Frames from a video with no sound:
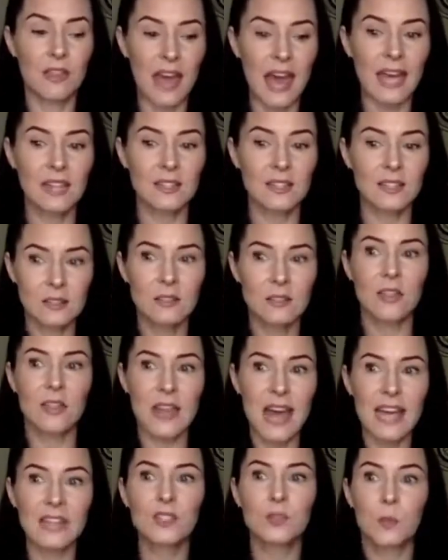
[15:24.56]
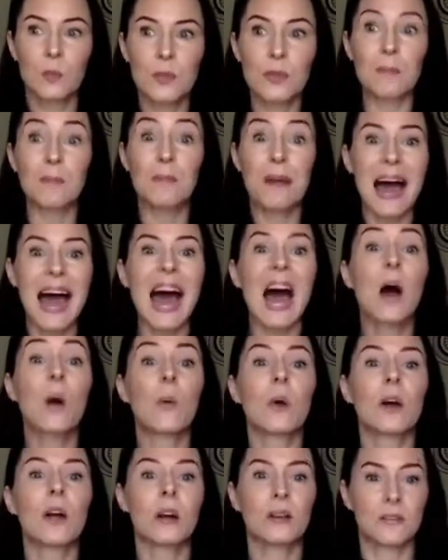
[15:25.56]
That's the
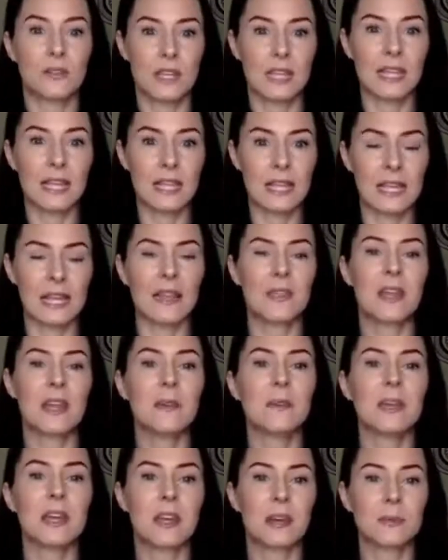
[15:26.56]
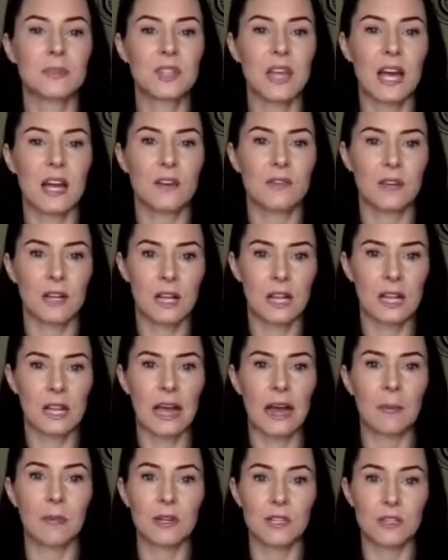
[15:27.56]
power of the healing. And then it becomes kind of a
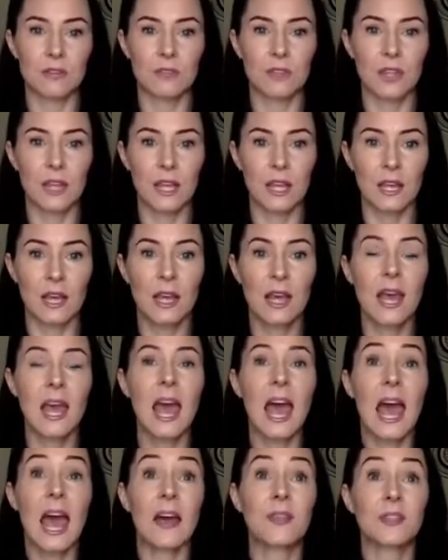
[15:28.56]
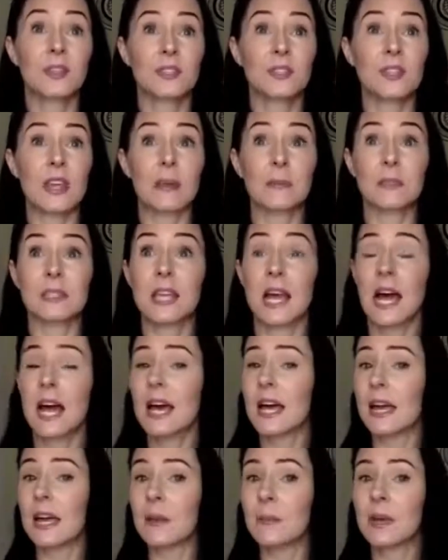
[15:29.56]
collaborative thing. At the same
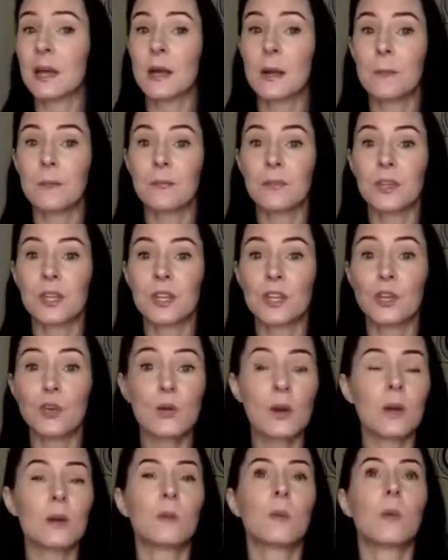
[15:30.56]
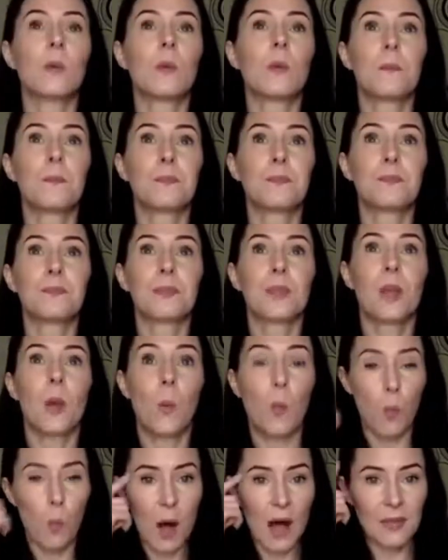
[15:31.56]
time, you can
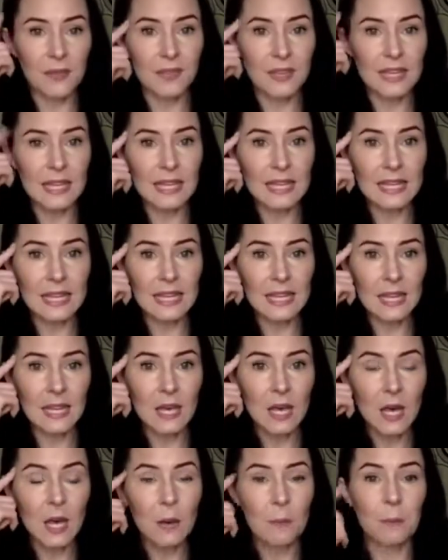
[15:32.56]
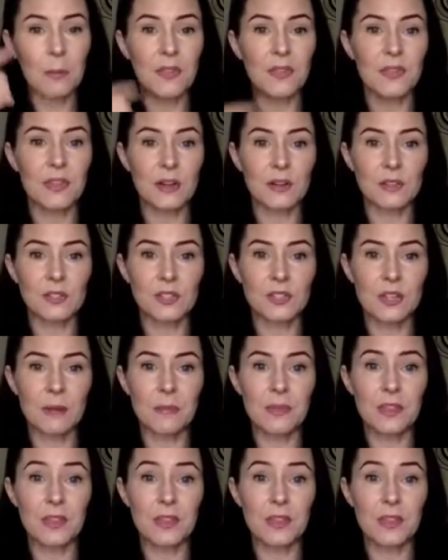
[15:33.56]
want the healing, but there